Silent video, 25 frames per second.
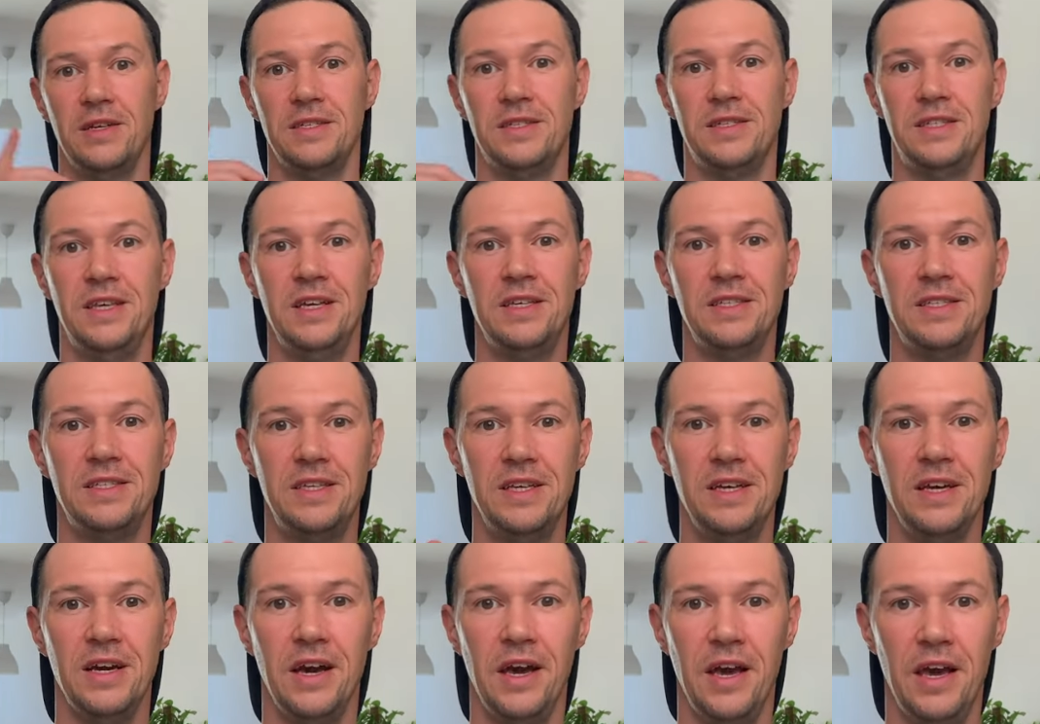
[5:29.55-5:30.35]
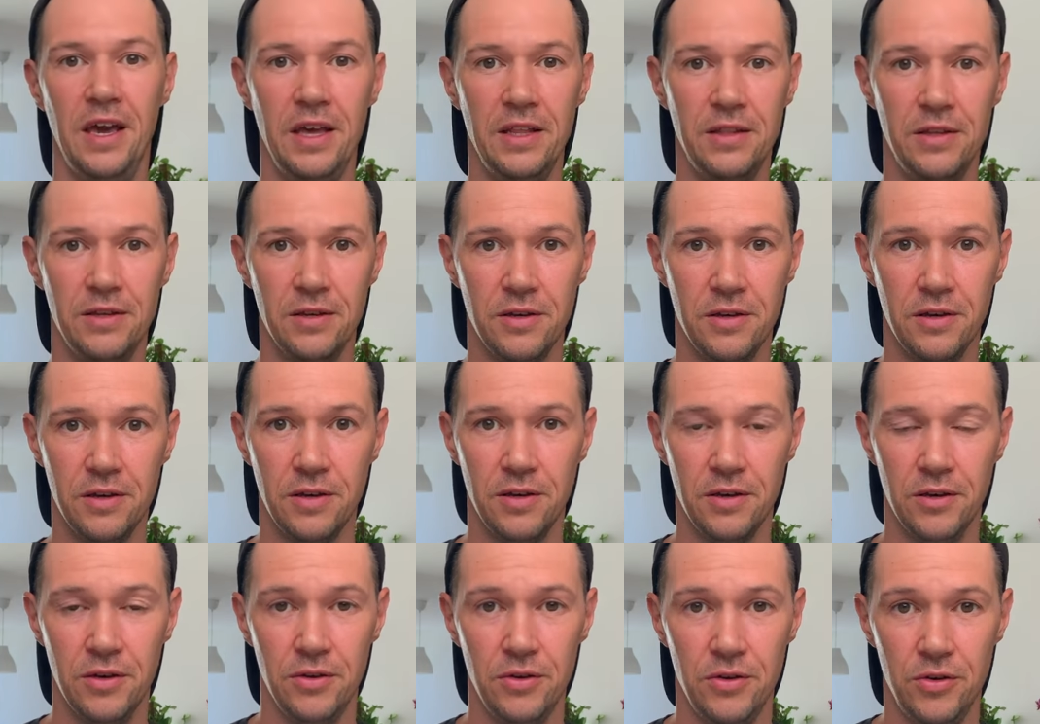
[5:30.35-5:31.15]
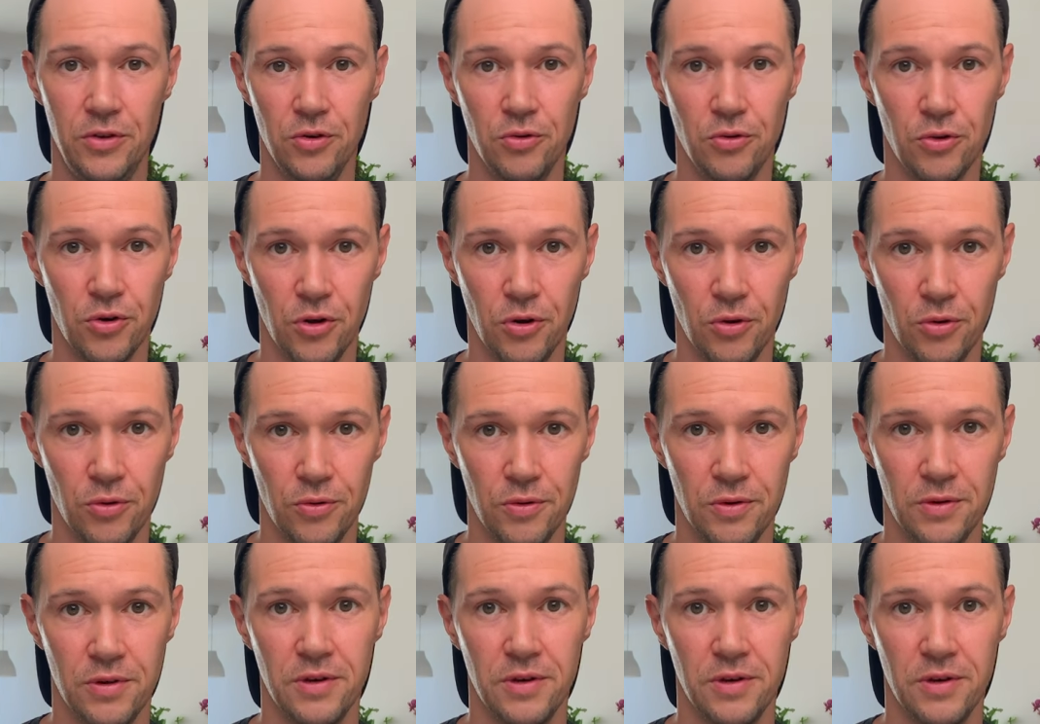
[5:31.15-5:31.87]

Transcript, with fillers: sixty-eight euro